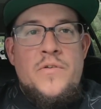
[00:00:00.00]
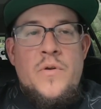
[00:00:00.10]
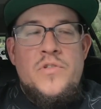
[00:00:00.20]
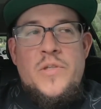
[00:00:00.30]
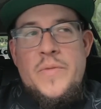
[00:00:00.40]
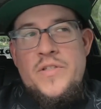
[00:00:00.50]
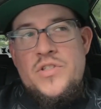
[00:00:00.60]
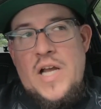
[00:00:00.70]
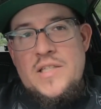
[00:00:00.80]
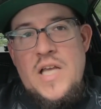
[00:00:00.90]
You know, some of the
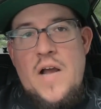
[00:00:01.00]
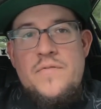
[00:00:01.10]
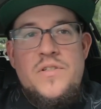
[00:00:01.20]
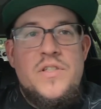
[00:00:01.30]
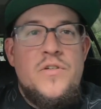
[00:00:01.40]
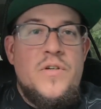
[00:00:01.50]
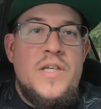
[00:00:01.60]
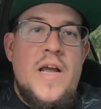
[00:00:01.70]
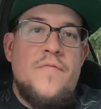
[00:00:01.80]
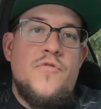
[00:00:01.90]
shots obviously are going
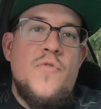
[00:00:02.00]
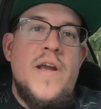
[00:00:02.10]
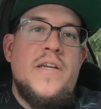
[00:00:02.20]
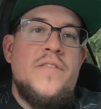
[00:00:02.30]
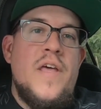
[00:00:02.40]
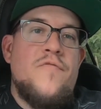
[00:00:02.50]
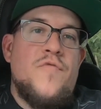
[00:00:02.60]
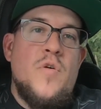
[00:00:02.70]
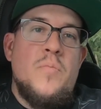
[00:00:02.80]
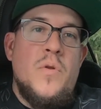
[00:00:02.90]
to have grain in that
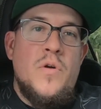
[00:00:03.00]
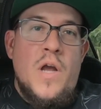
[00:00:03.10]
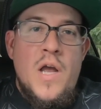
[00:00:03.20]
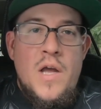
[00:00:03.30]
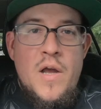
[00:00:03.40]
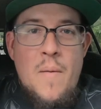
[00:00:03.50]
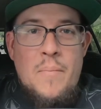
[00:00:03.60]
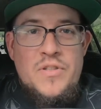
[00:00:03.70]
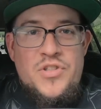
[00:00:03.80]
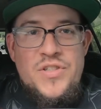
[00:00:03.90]
film look,
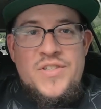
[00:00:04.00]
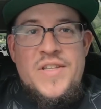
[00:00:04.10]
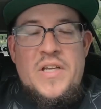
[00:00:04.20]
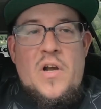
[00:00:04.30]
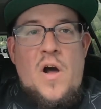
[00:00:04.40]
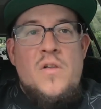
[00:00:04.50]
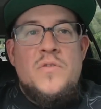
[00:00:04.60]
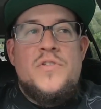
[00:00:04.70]
but just the color